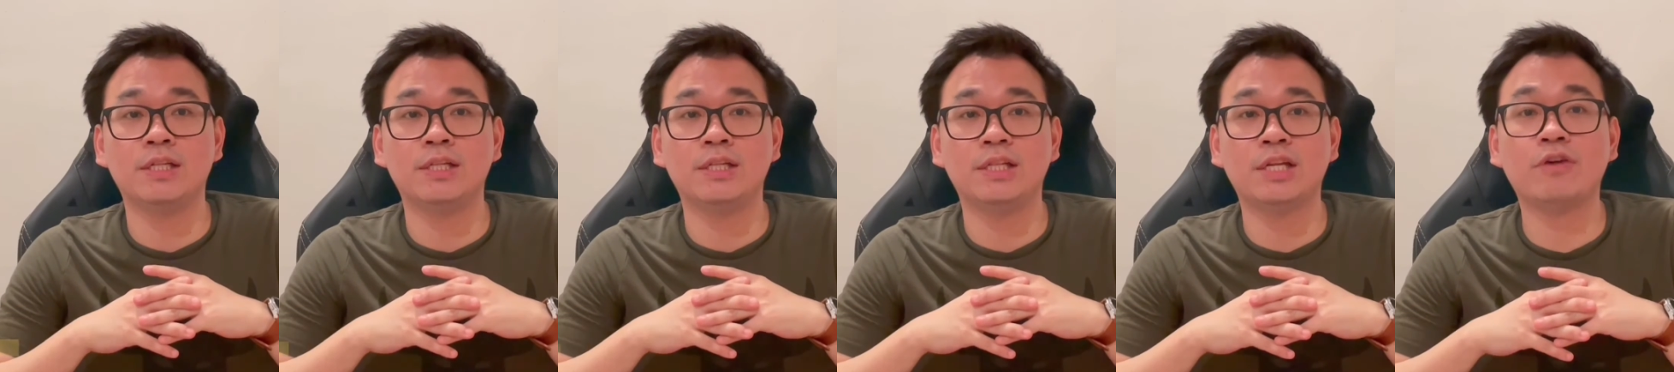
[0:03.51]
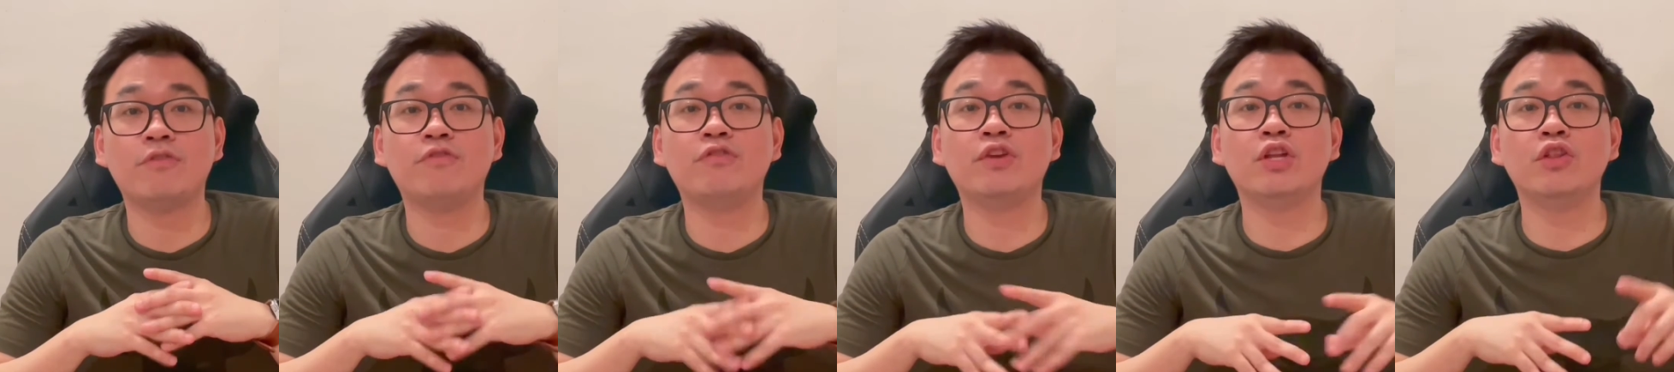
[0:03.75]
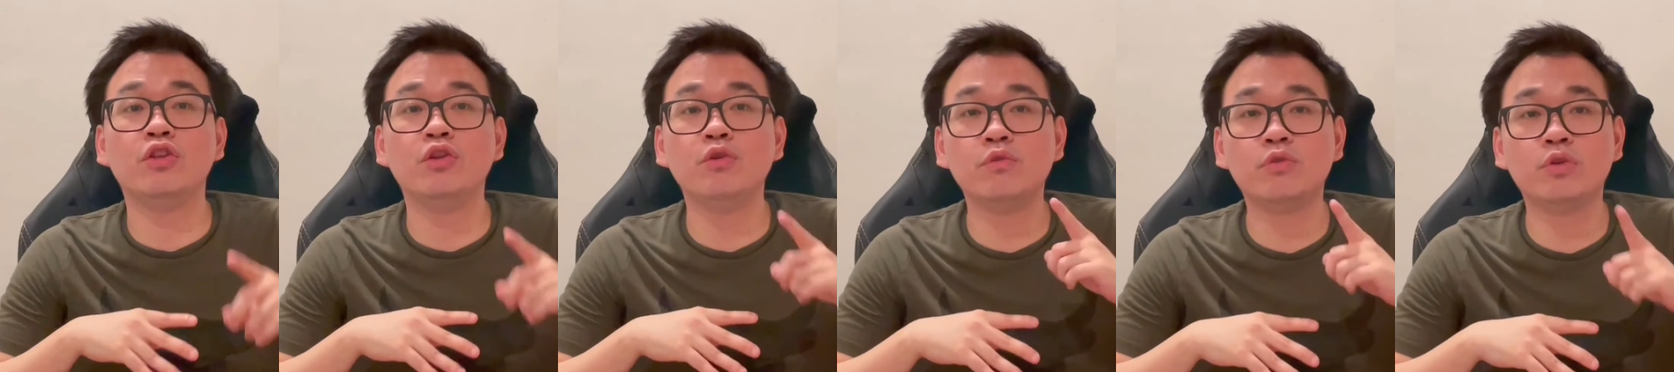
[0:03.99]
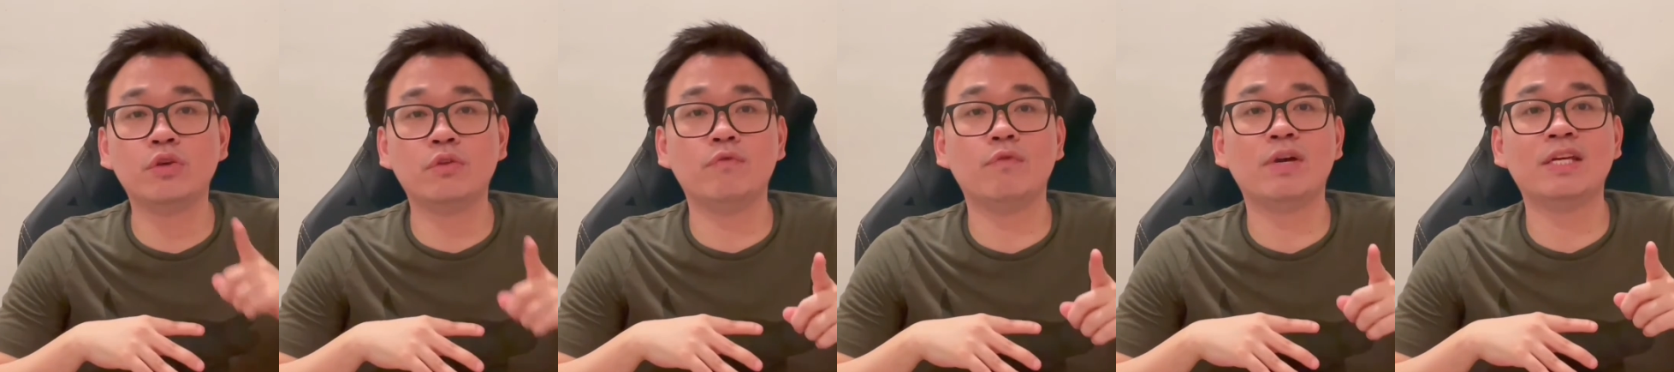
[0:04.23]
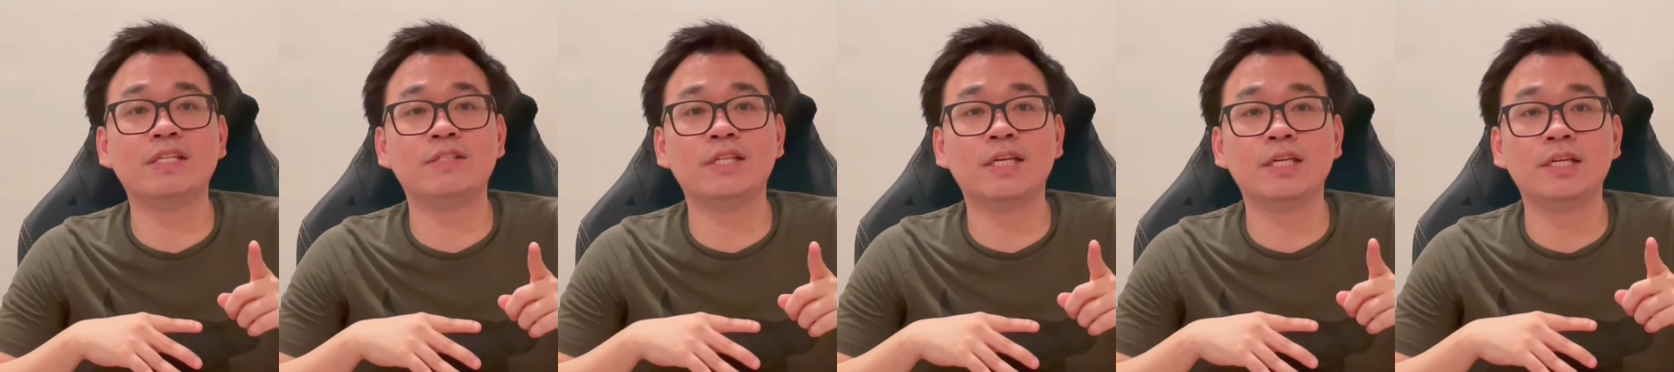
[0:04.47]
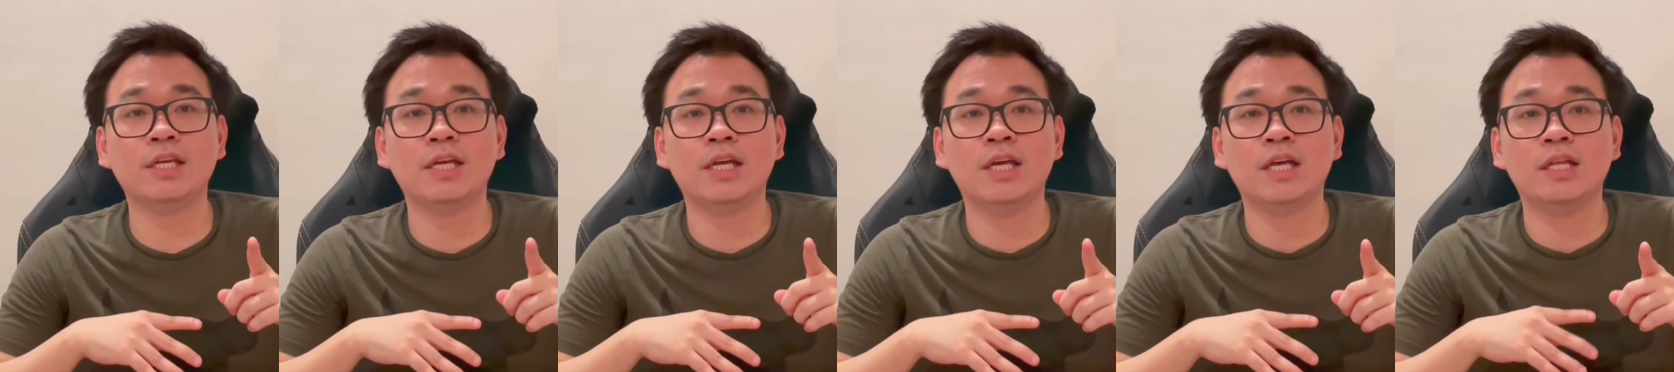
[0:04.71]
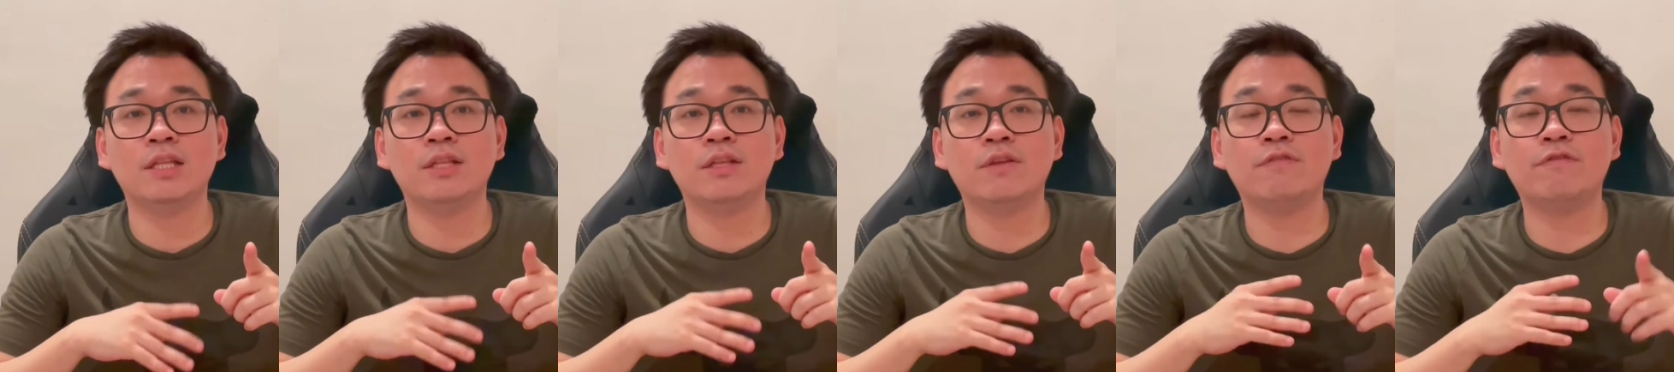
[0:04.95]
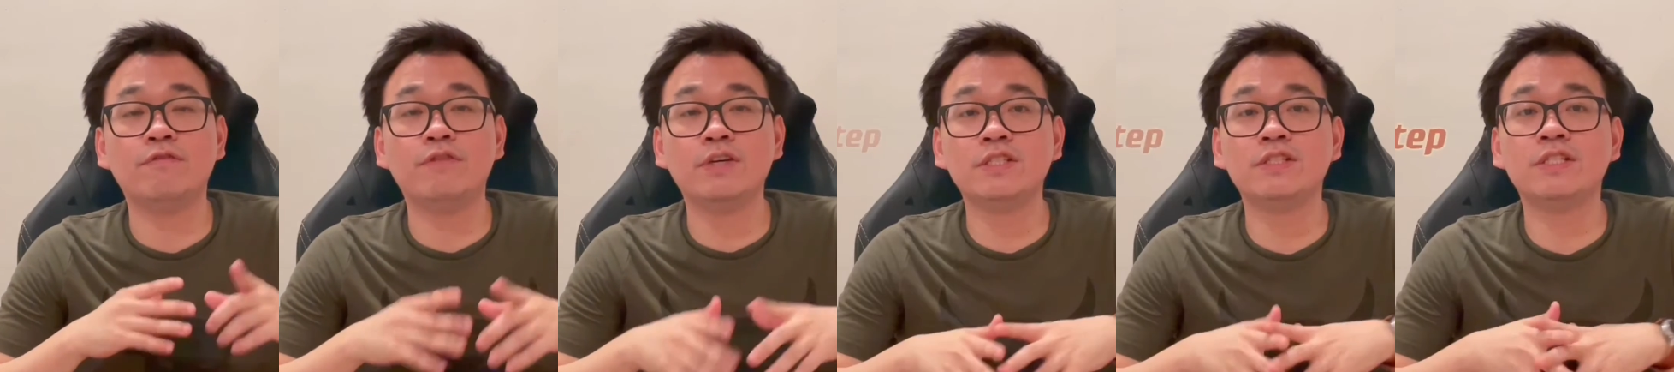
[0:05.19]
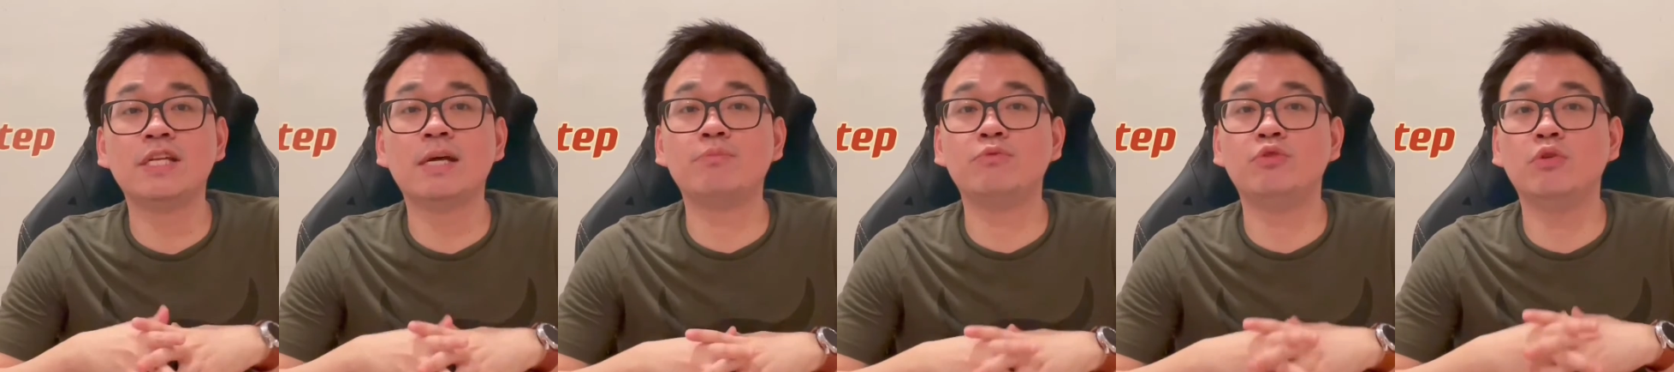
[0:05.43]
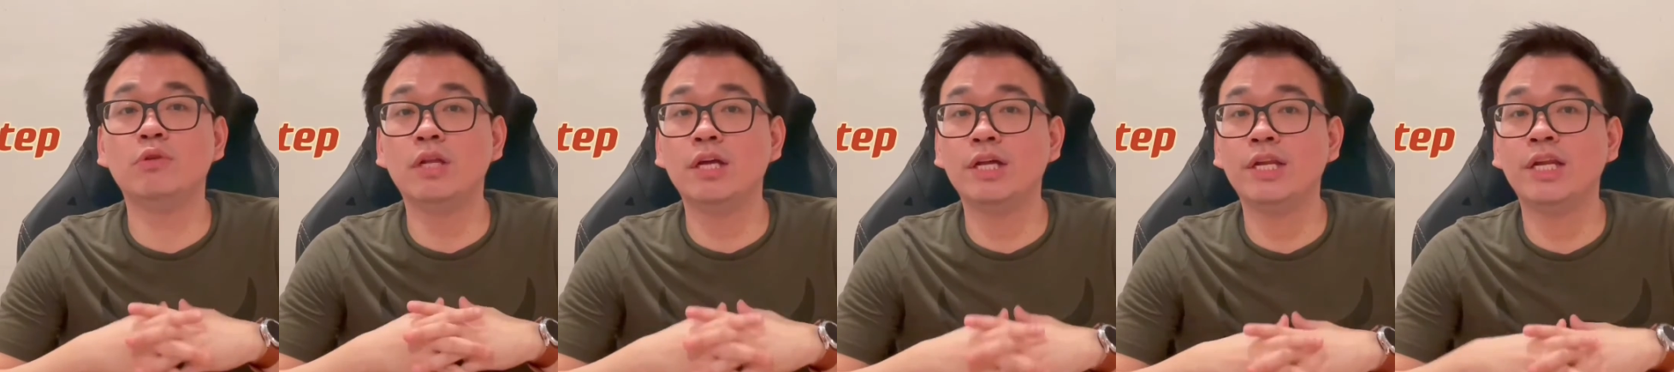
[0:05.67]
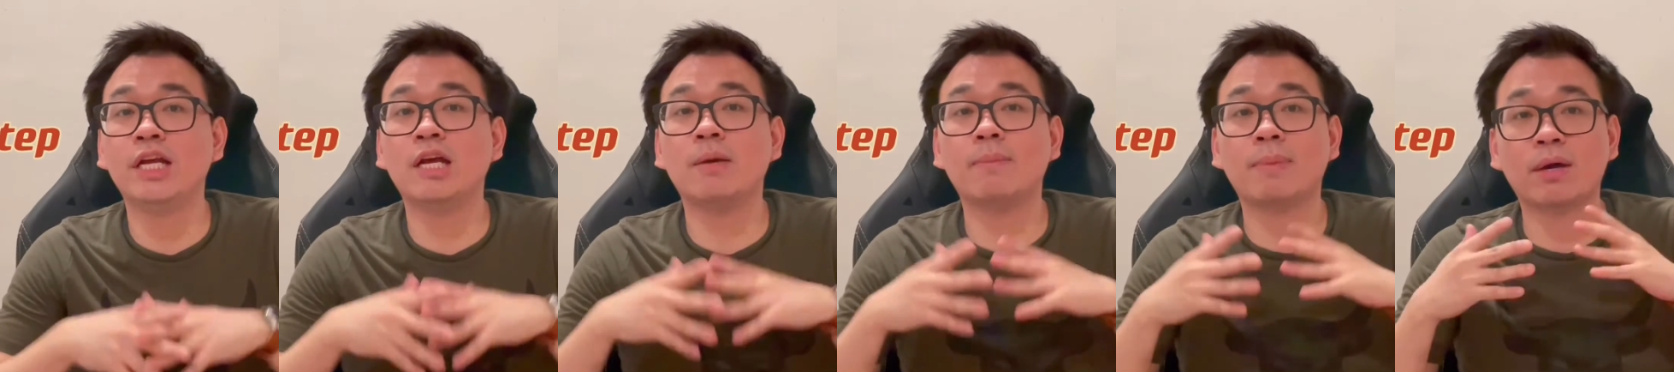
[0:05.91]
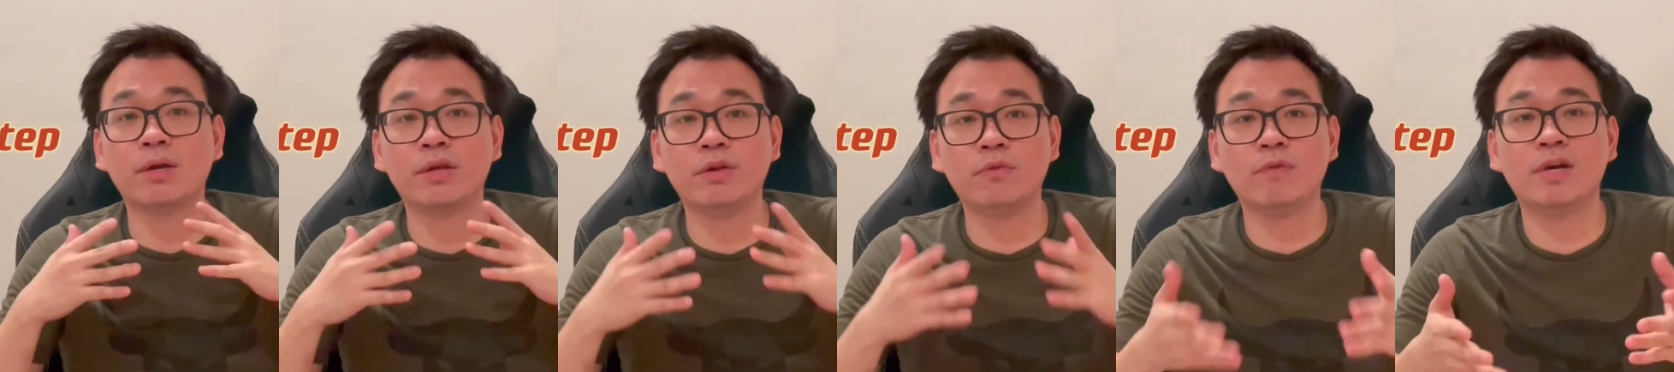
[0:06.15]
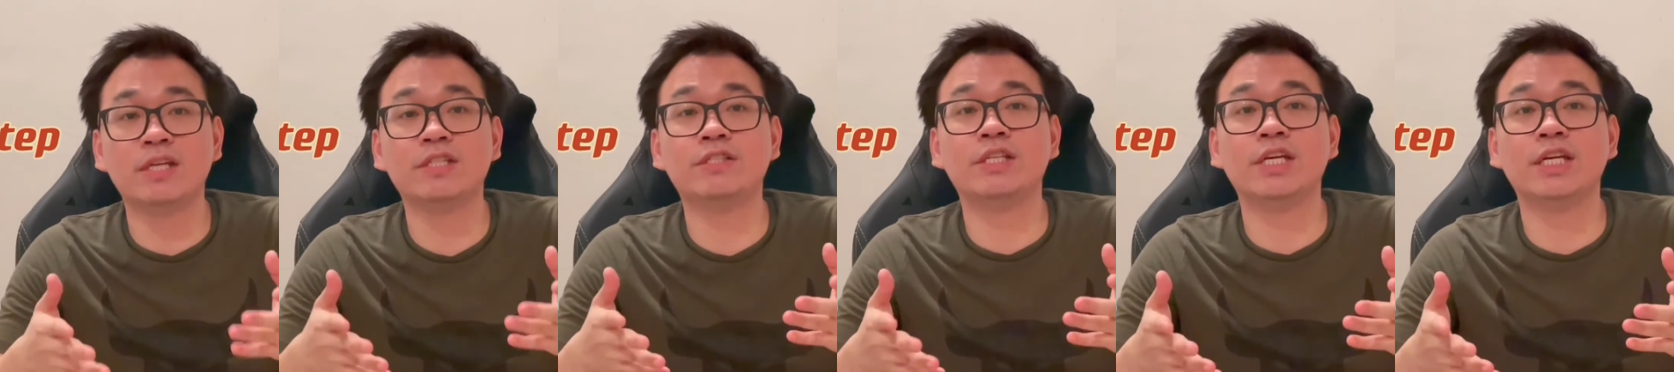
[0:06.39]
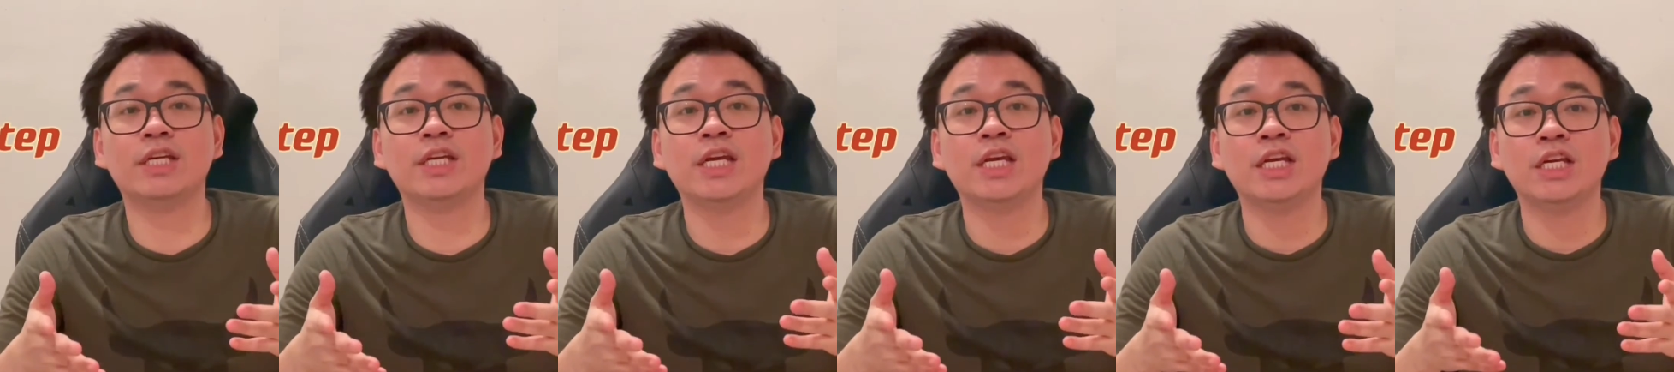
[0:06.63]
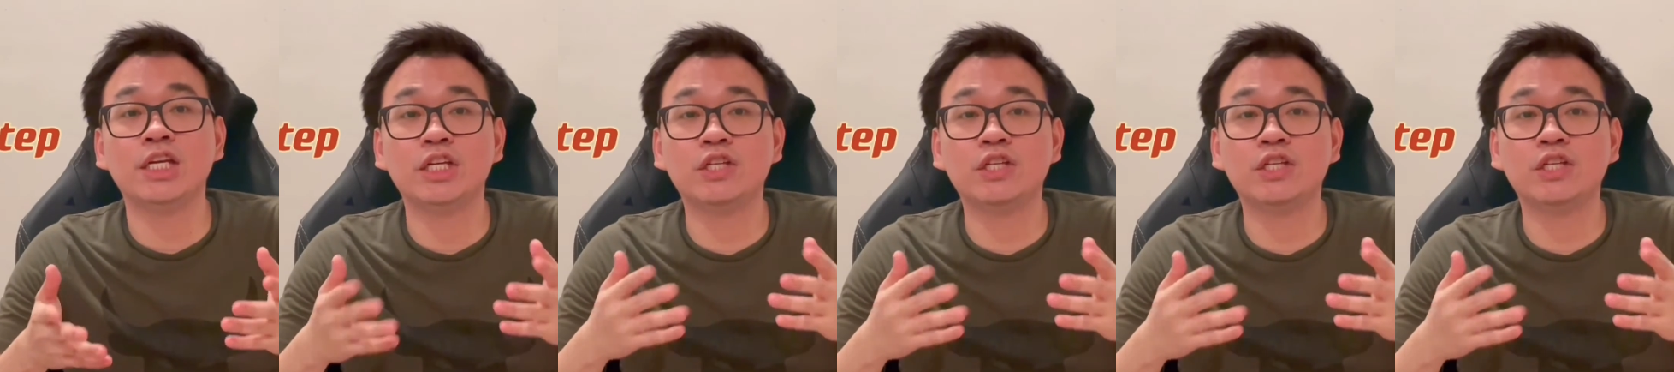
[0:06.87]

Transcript: Now if you're new to investing, the first step to learning about investing